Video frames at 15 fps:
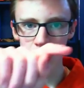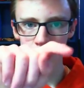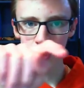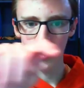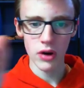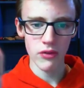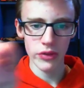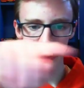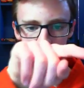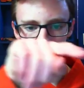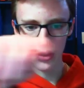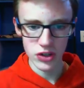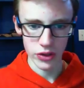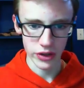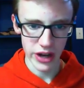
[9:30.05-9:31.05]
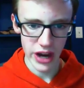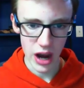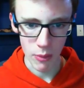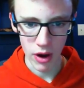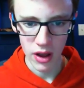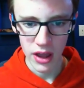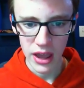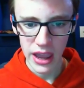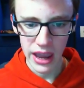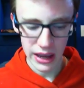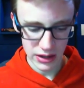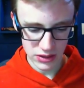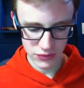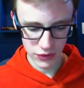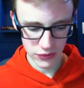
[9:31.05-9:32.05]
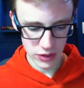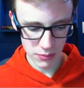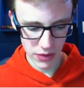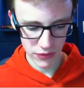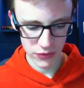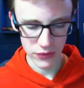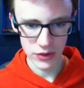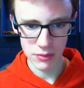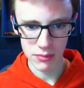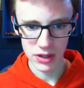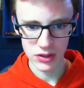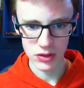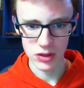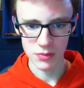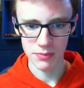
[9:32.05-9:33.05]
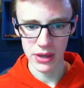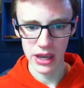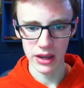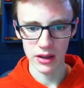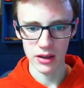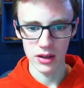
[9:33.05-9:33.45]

wherever that is on the camera, and it's 15 by 15 pixels big.